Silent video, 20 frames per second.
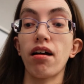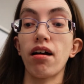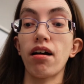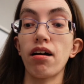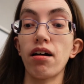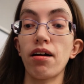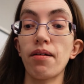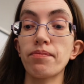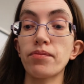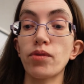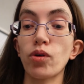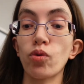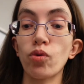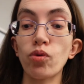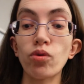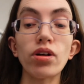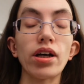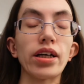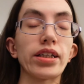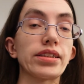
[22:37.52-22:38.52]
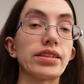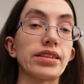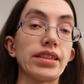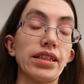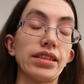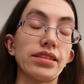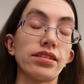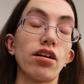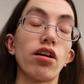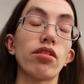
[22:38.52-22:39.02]
All I can
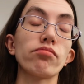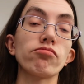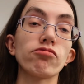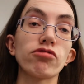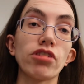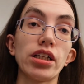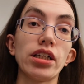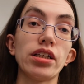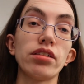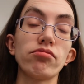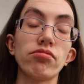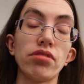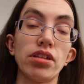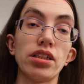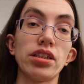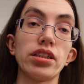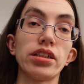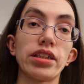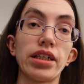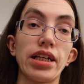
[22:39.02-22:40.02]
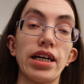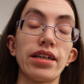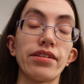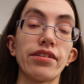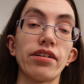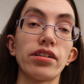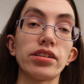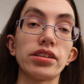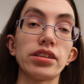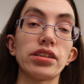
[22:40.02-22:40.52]
say is that I'm really, really glad
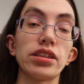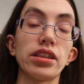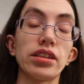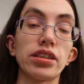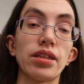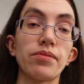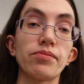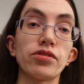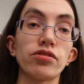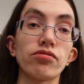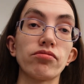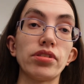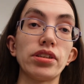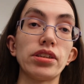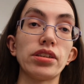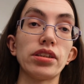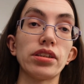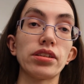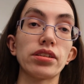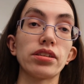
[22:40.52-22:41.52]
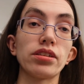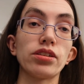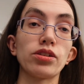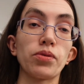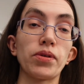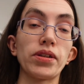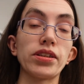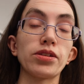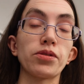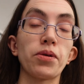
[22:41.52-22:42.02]
that I didn't attempt to read this in
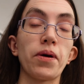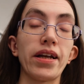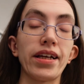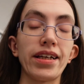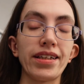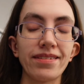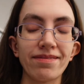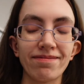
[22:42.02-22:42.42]
2020.